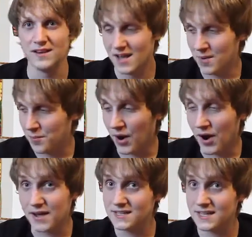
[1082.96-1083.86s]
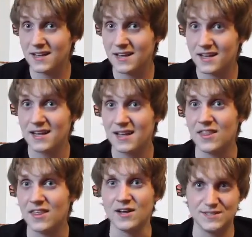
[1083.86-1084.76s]
But then I
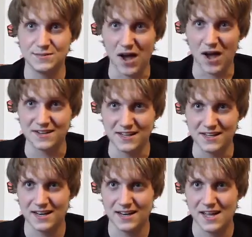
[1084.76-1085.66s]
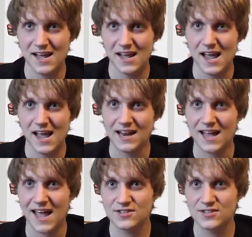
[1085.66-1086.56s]
spotted it, and I
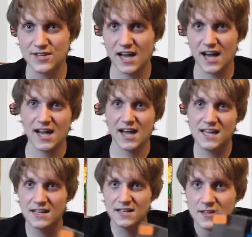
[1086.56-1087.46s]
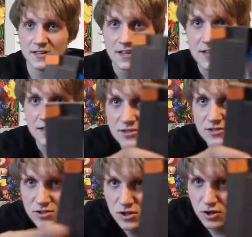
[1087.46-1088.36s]
actually got
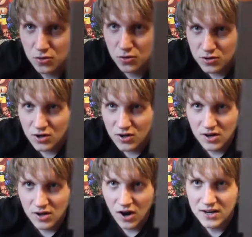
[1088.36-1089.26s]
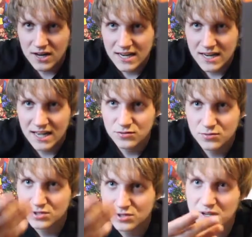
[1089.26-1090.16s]
Scoon on NES, which is
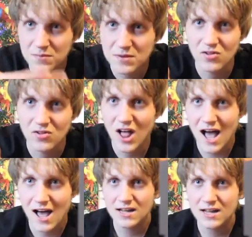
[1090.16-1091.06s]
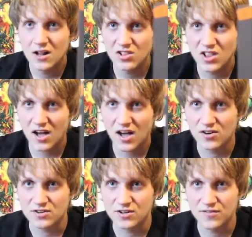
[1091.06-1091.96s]
becoming a lot harder to
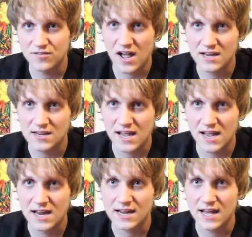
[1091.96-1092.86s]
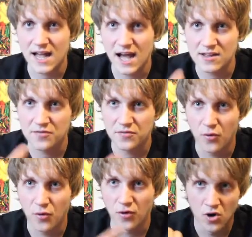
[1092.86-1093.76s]
find, and I got it
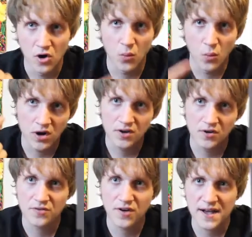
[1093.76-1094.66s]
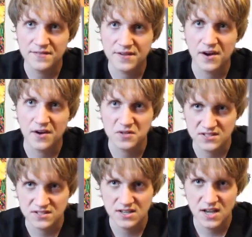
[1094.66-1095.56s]
for $105 here, which is
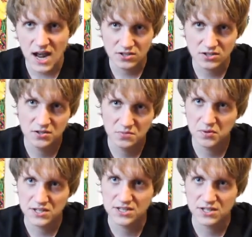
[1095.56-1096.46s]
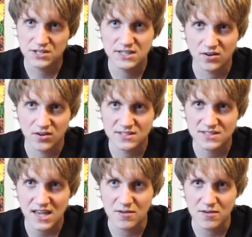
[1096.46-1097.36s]
actually a pretty good deal on this game,